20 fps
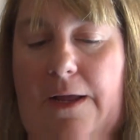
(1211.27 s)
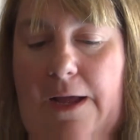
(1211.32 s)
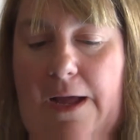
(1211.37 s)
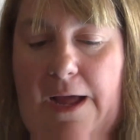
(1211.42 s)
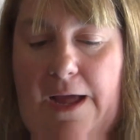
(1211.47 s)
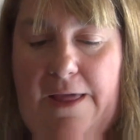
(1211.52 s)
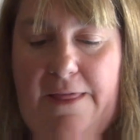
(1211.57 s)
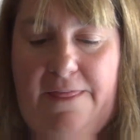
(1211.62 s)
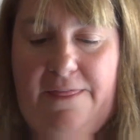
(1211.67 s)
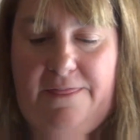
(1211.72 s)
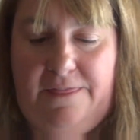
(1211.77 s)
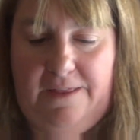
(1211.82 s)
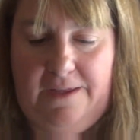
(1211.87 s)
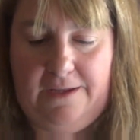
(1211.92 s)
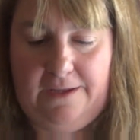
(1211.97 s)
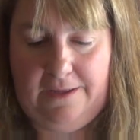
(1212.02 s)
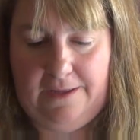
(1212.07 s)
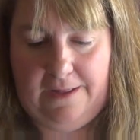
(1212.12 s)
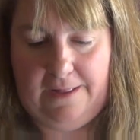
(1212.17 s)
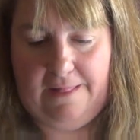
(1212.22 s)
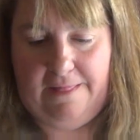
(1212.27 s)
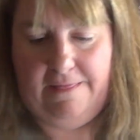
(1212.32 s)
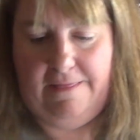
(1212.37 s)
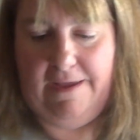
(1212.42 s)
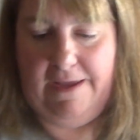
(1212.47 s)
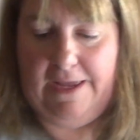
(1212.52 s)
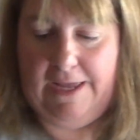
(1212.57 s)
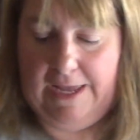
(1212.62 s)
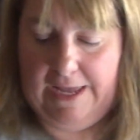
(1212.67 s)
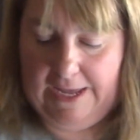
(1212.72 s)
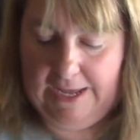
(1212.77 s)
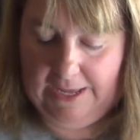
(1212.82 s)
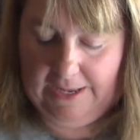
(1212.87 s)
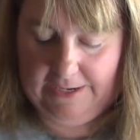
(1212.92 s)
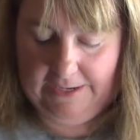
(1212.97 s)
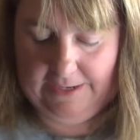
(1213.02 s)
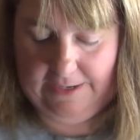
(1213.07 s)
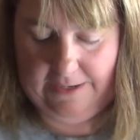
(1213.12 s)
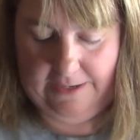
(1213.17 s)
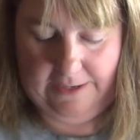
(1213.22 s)
I think they
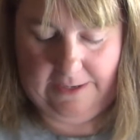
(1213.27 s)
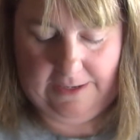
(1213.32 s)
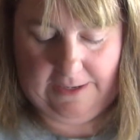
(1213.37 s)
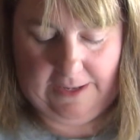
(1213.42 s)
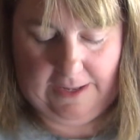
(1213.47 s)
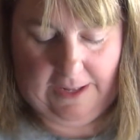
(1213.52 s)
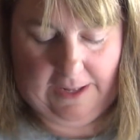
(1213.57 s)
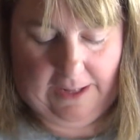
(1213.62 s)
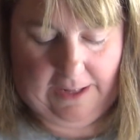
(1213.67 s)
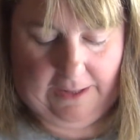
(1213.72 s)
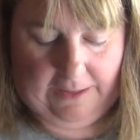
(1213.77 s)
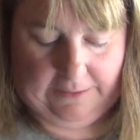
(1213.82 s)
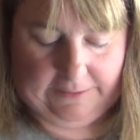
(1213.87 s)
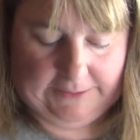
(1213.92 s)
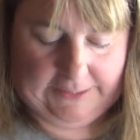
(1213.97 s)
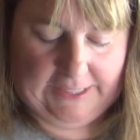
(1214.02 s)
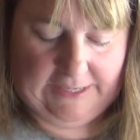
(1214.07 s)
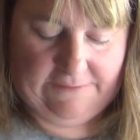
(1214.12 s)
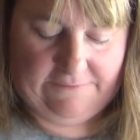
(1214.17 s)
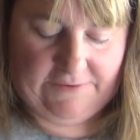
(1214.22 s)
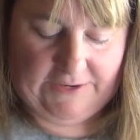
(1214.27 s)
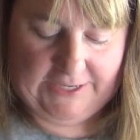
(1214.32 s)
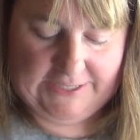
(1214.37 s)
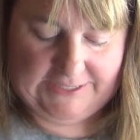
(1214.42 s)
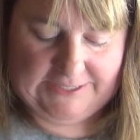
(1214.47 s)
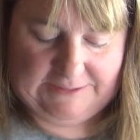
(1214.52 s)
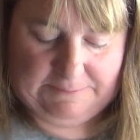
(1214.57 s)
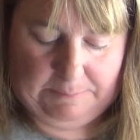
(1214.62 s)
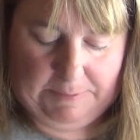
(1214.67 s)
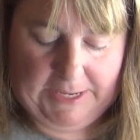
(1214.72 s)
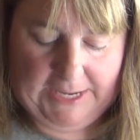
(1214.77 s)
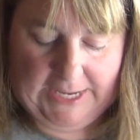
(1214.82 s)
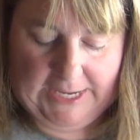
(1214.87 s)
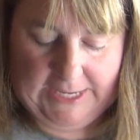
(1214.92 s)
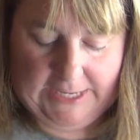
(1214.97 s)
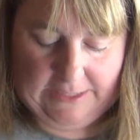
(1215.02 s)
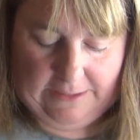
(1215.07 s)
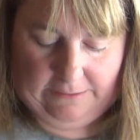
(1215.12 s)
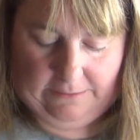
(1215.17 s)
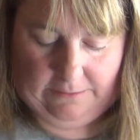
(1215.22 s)
added a Levi's
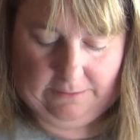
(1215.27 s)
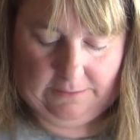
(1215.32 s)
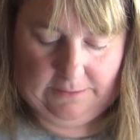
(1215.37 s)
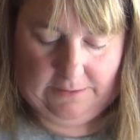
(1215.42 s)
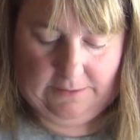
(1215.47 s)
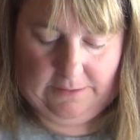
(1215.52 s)
panel